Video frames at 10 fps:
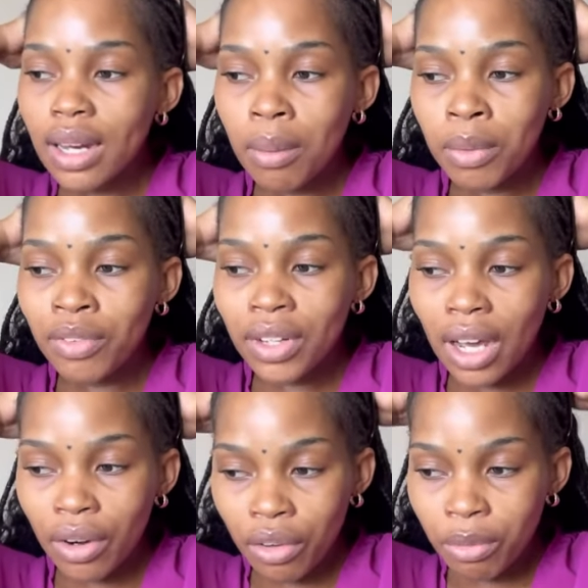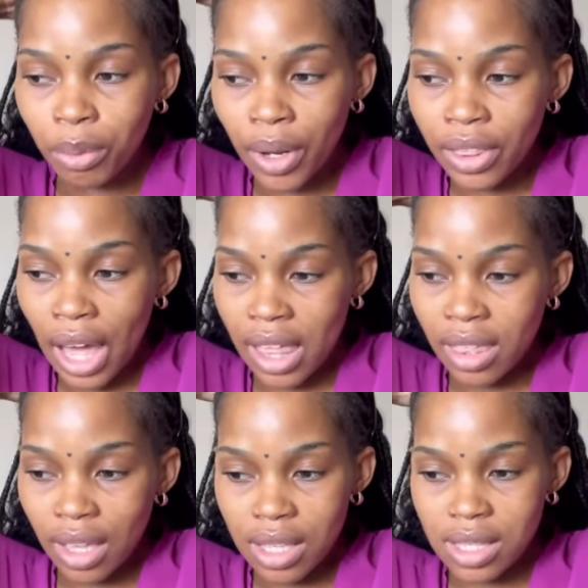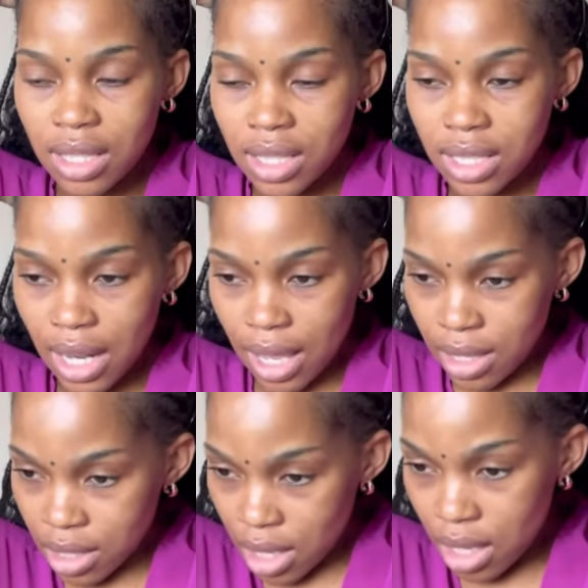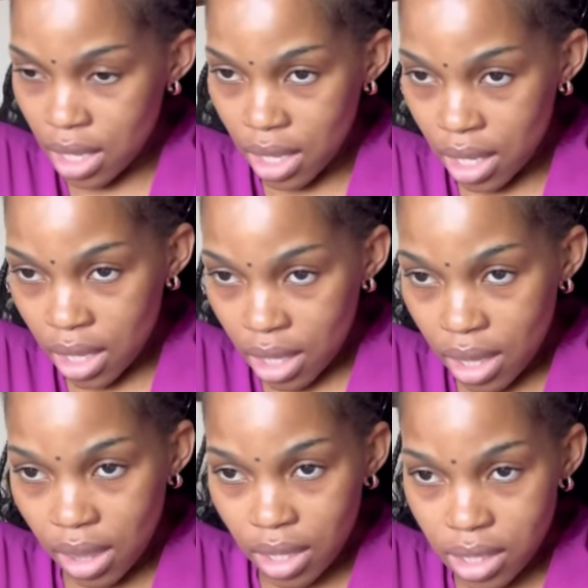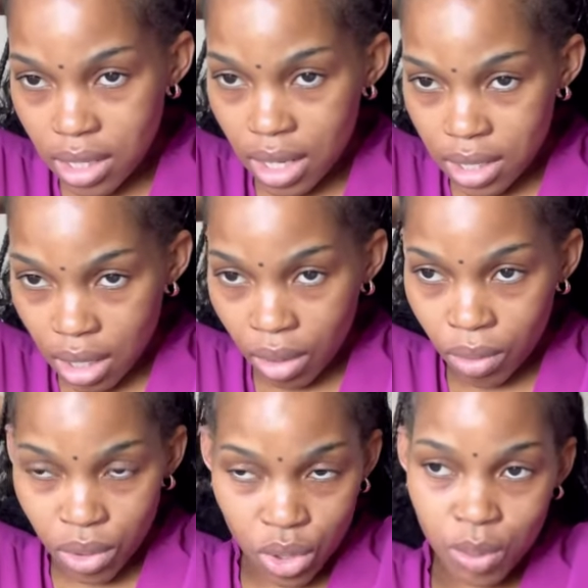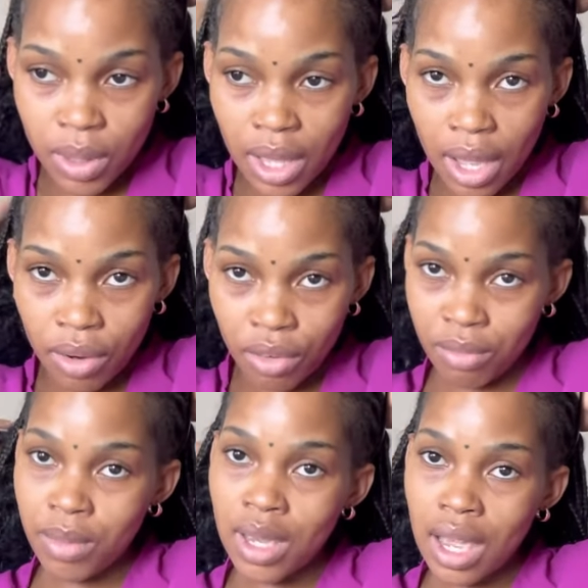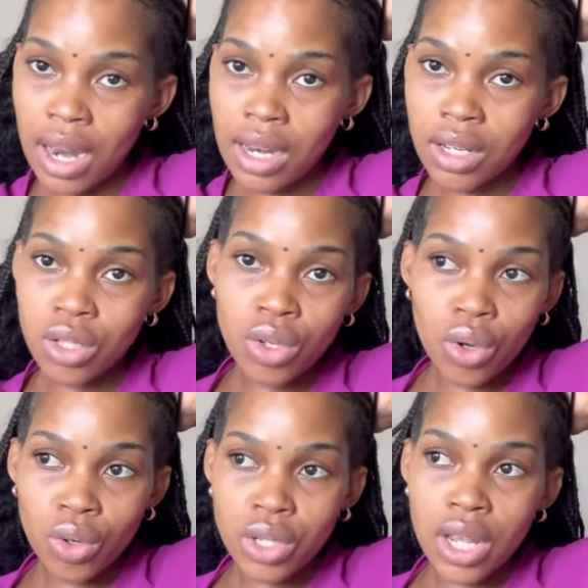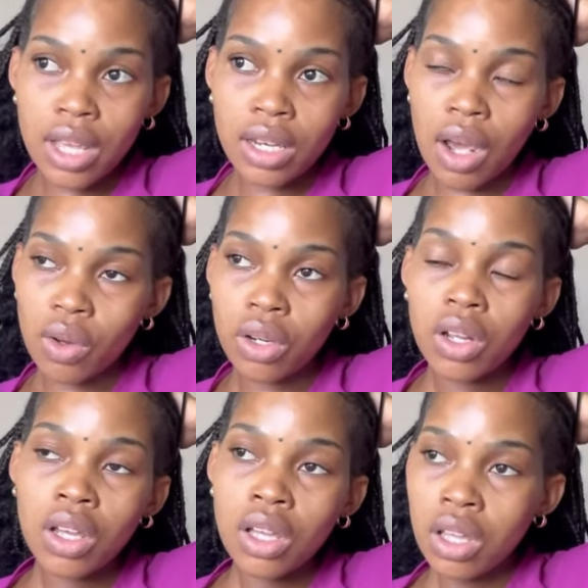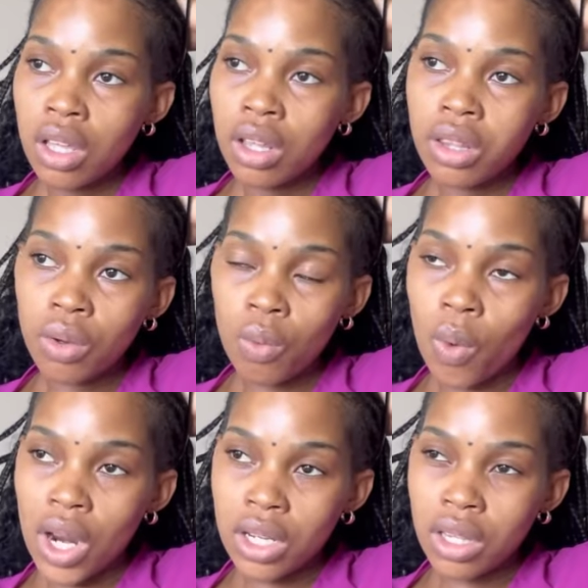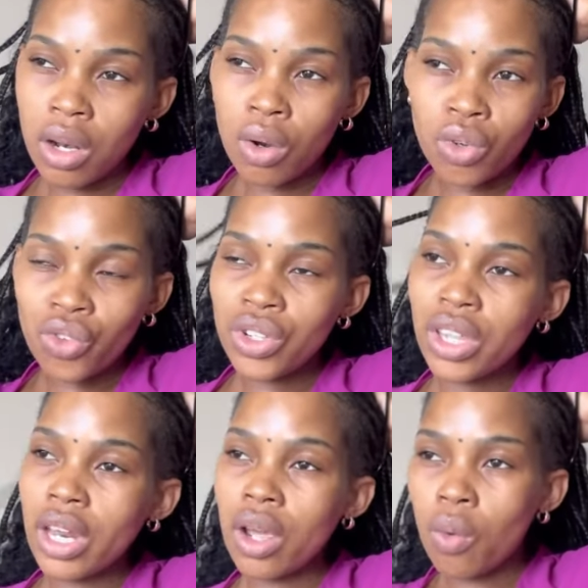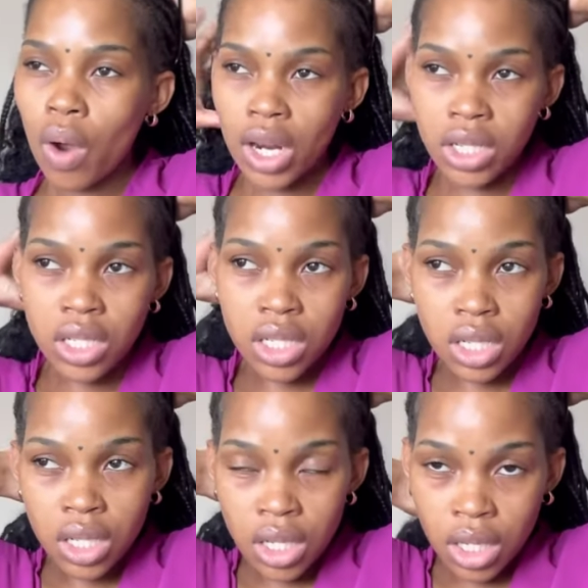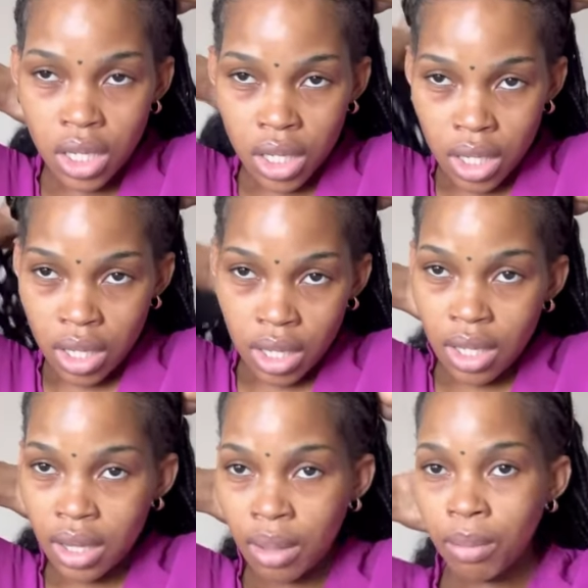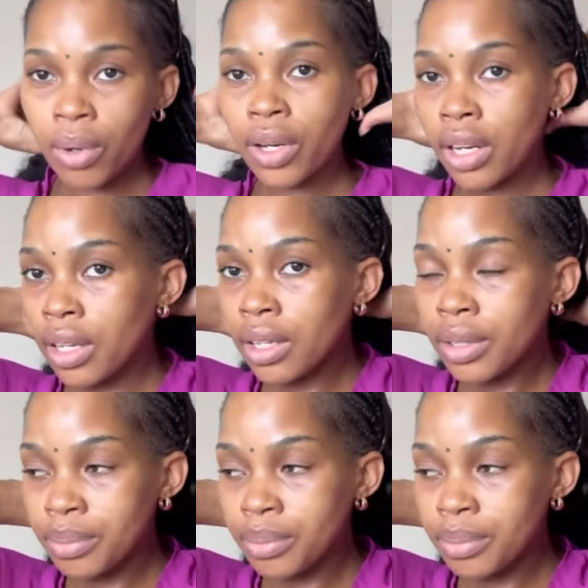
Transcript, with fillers: I'm even out of breath. I think it's stairs. The stairs are going to be the end of me and I need to go take down the the laundry that I washed in the morning.